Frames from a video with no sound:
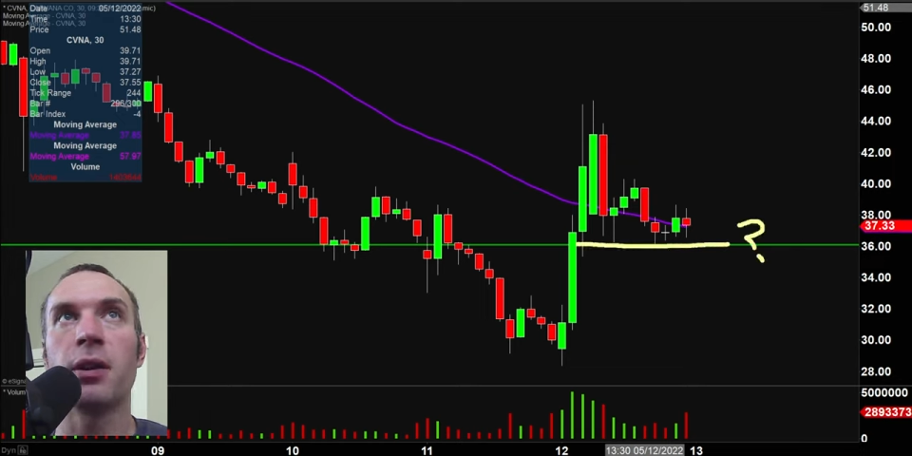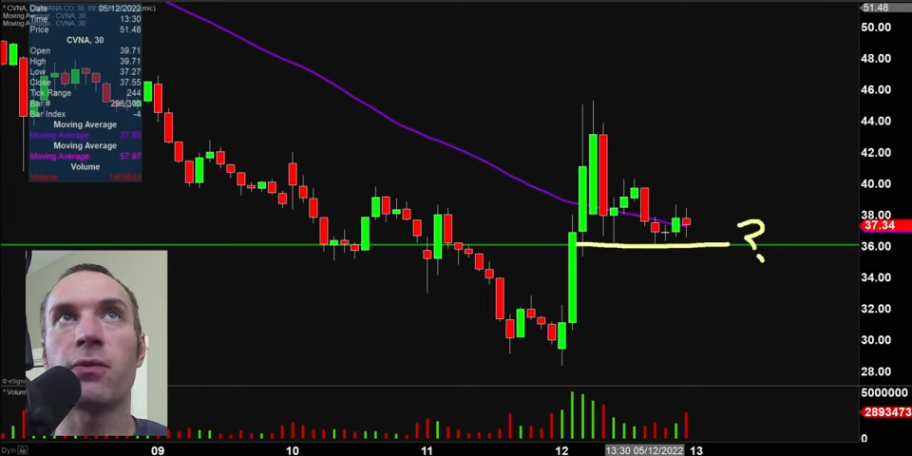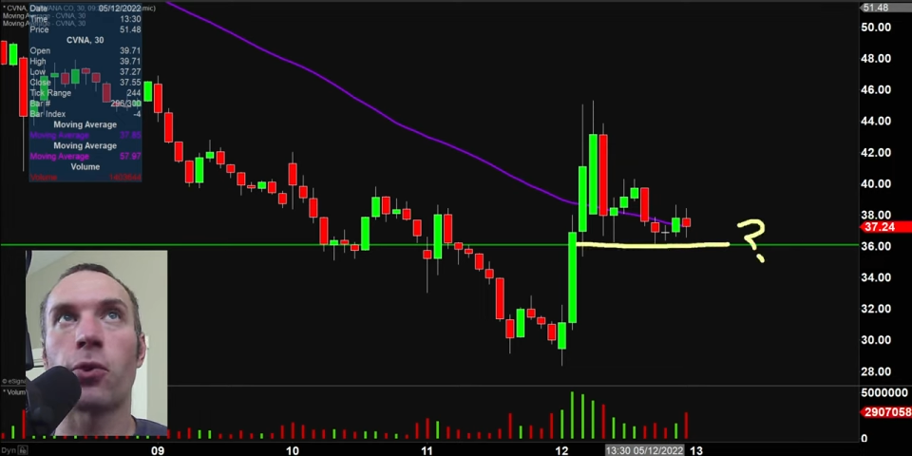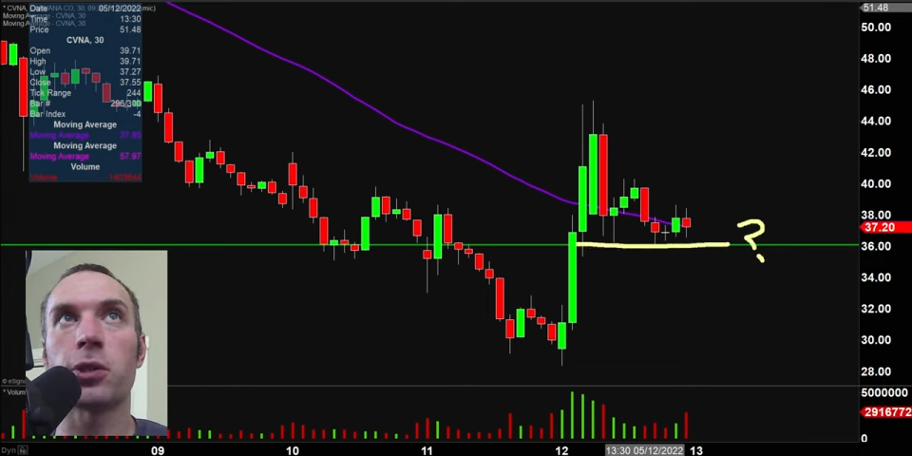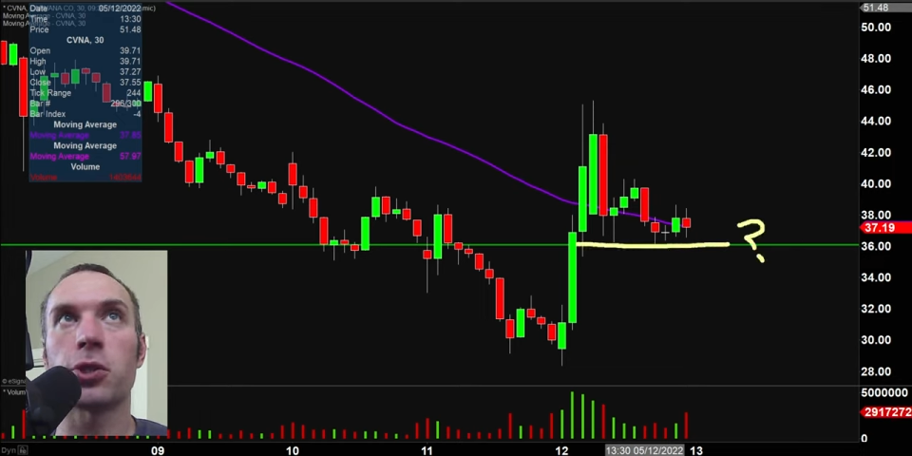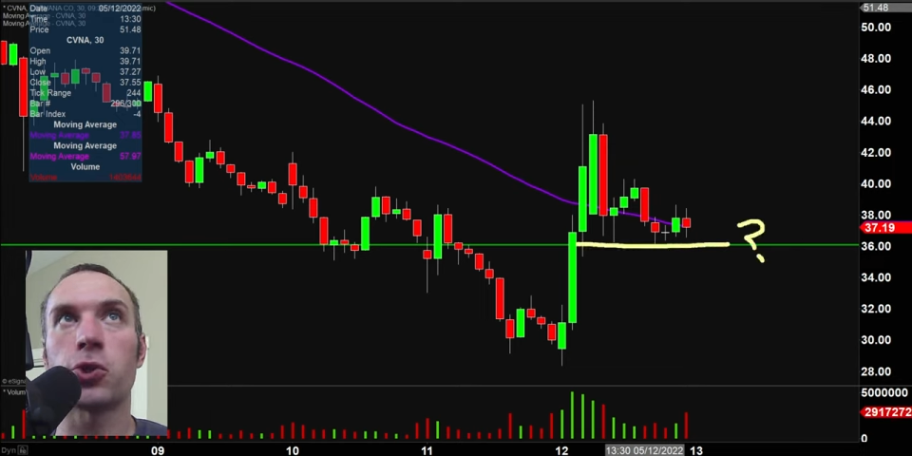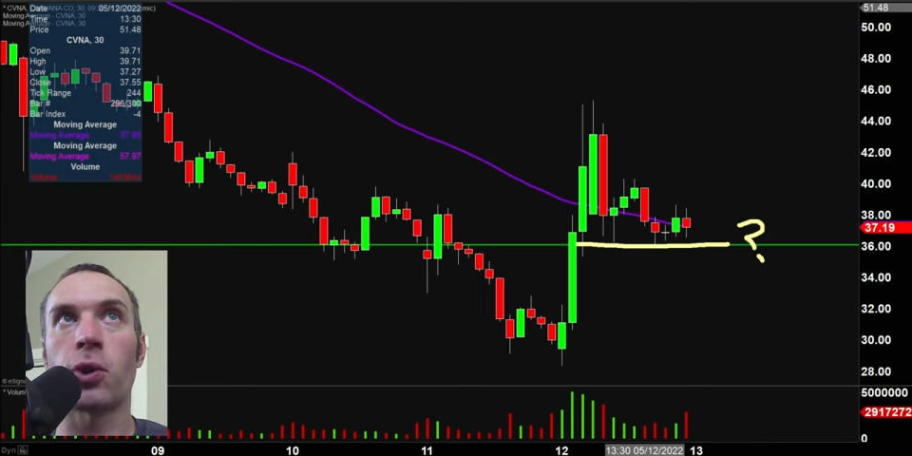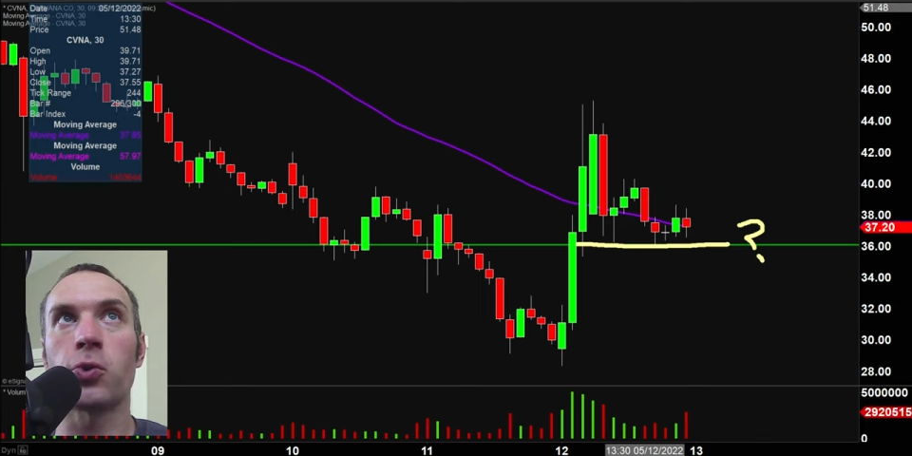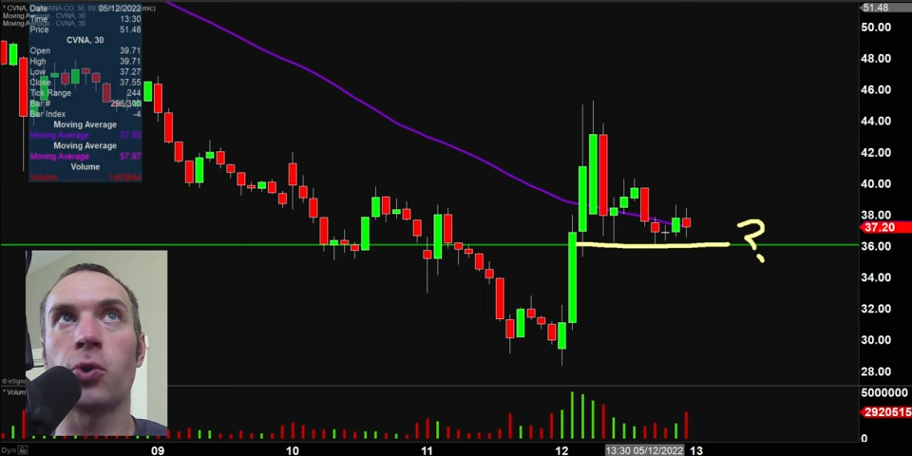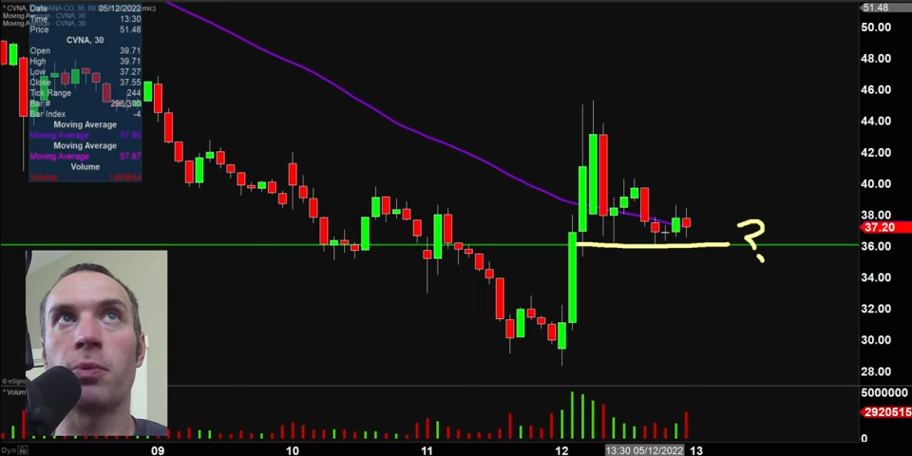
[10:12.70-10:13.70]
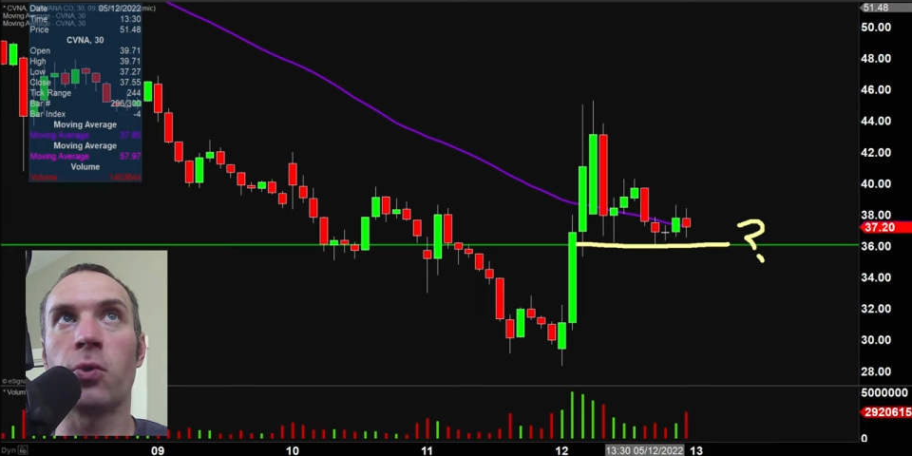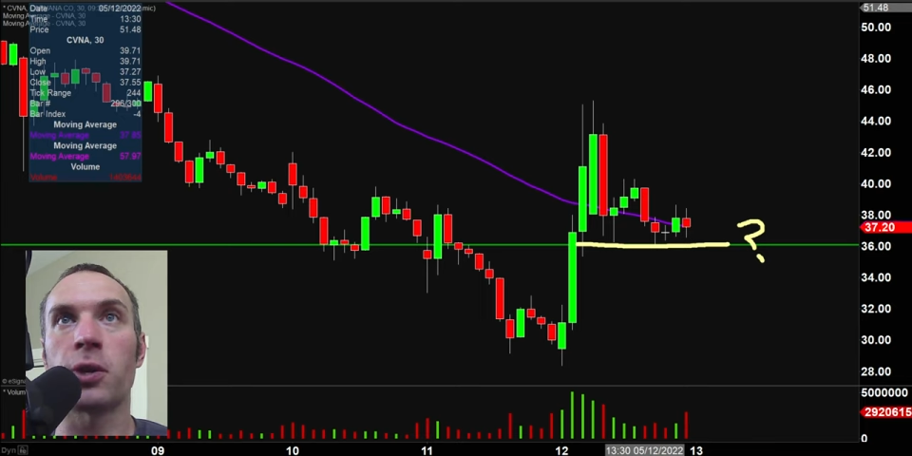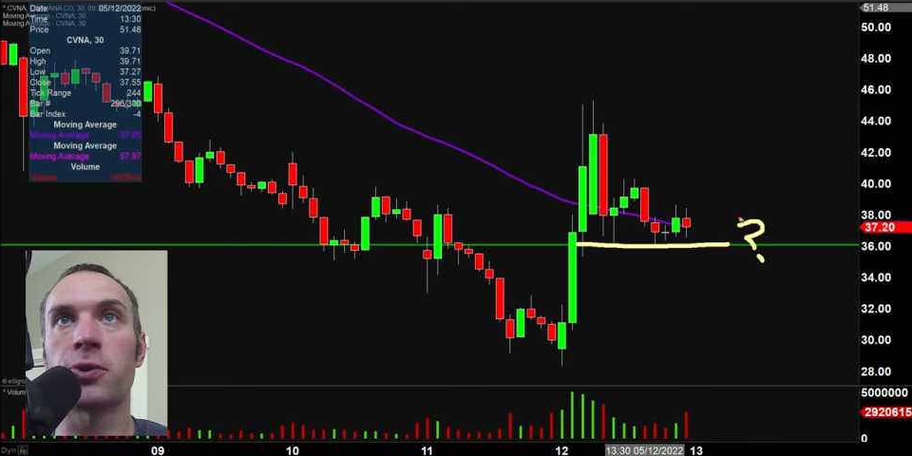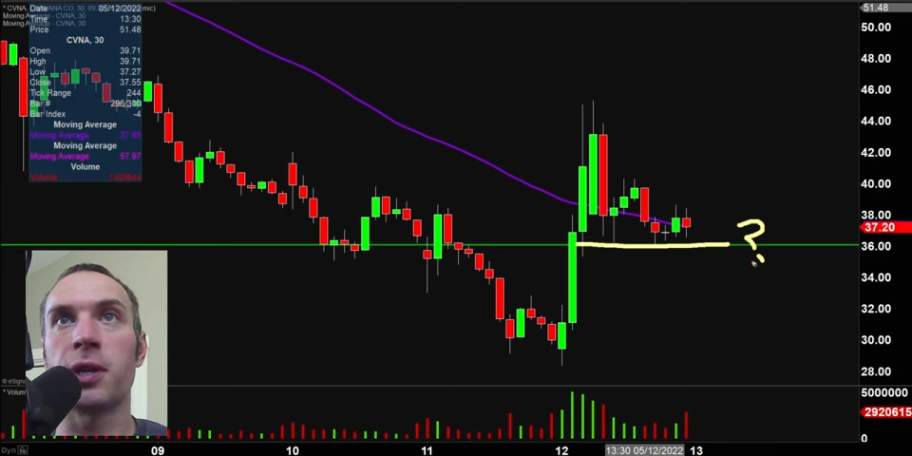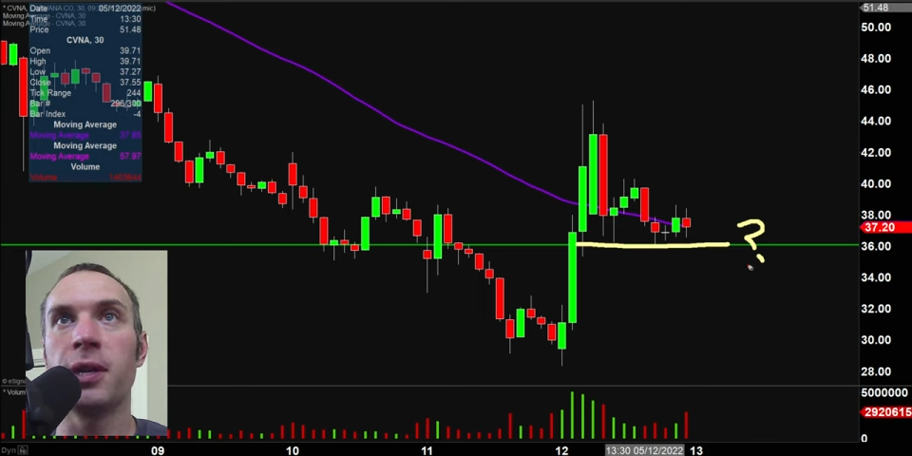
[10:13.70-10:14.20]
Of course, the shorts will be
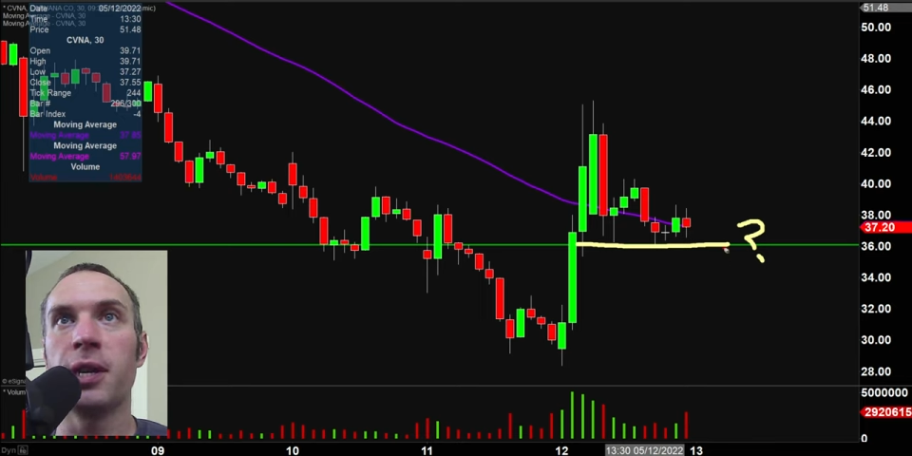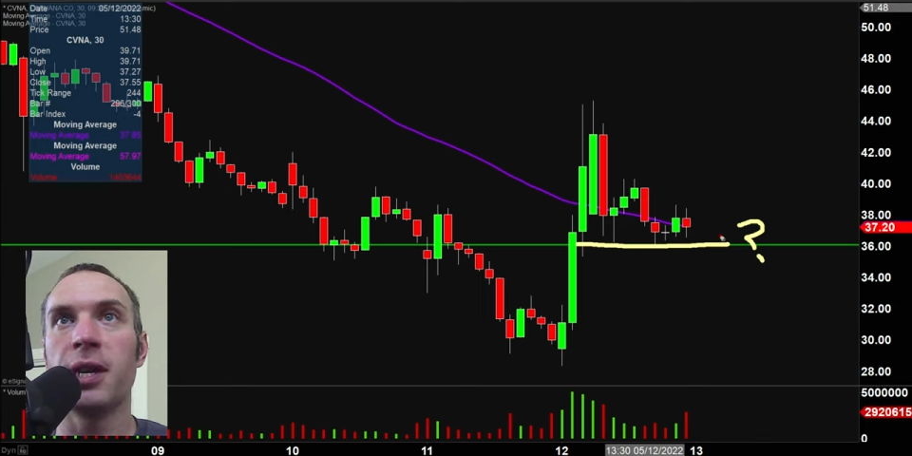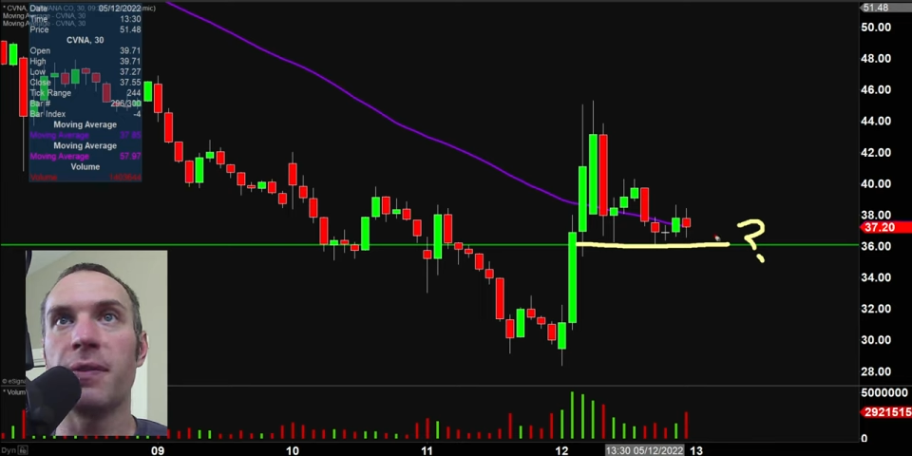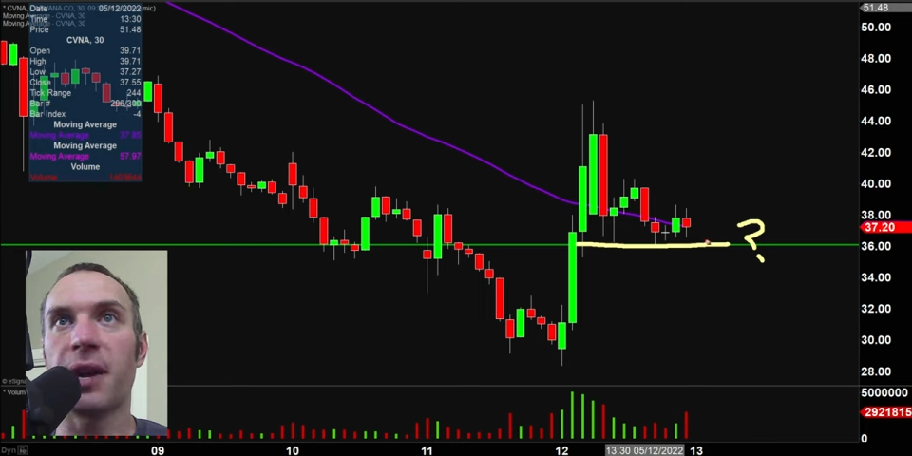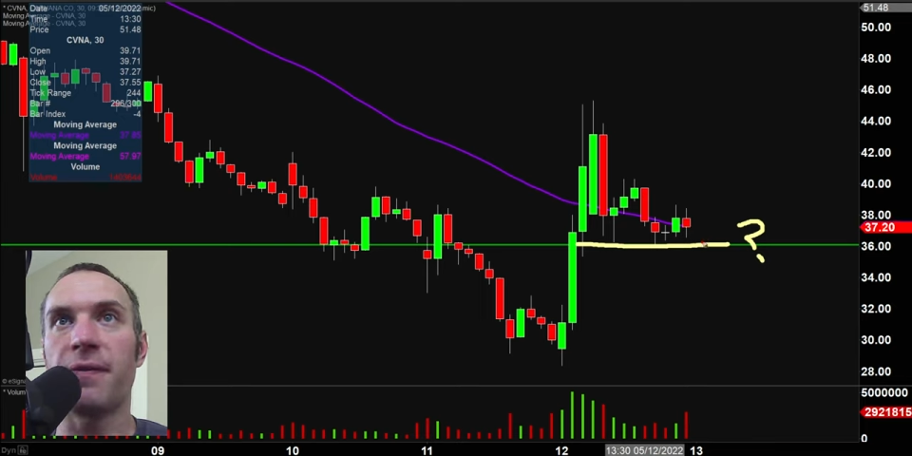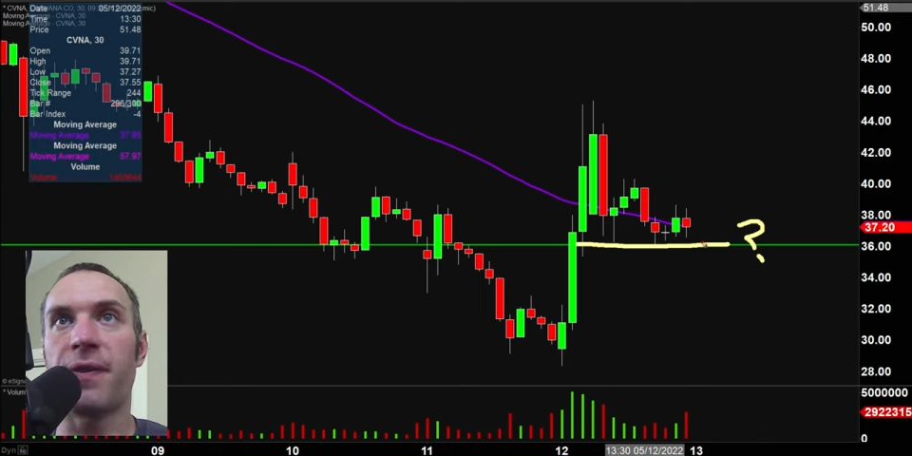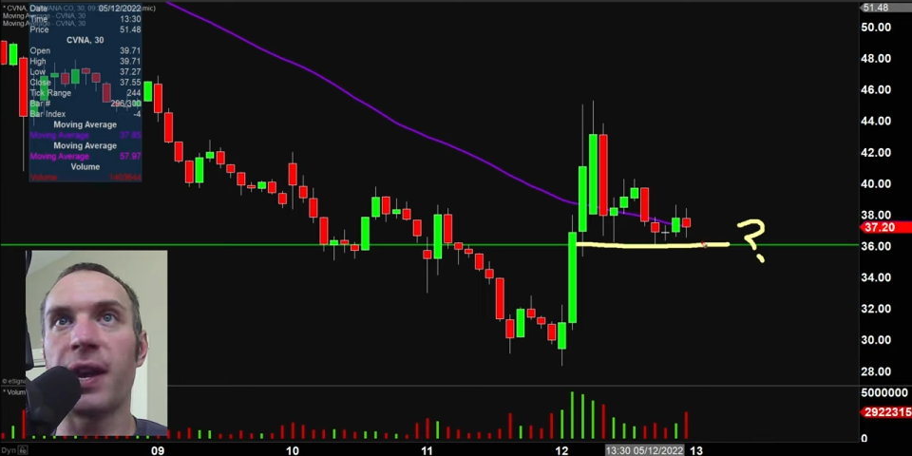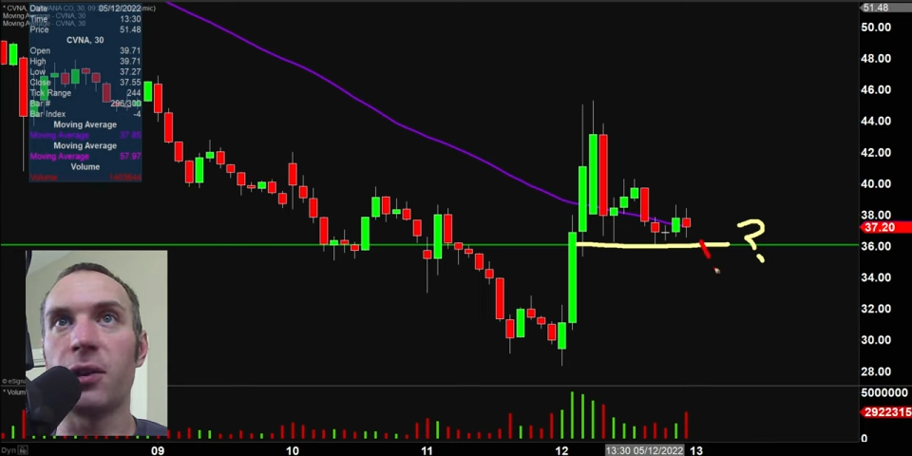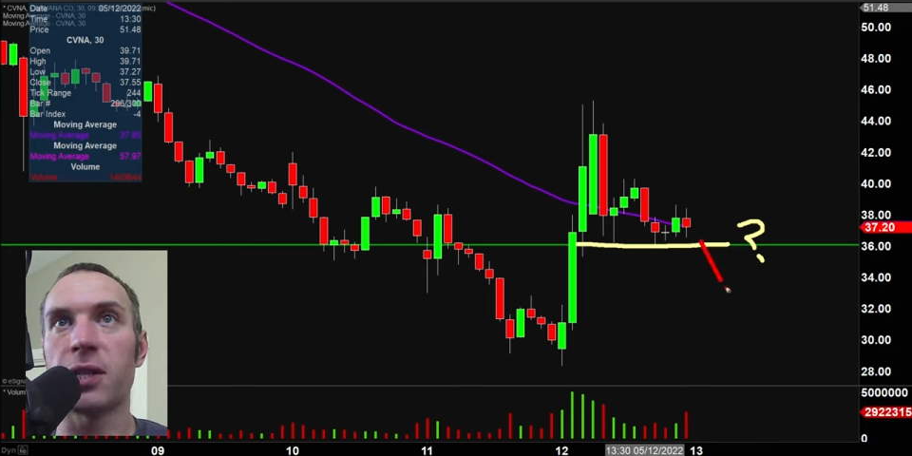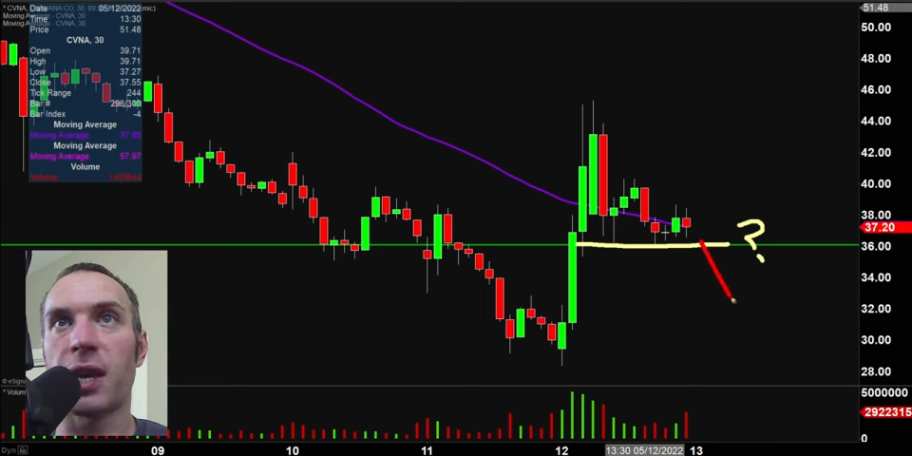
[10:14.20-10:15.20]
wondering if that fails,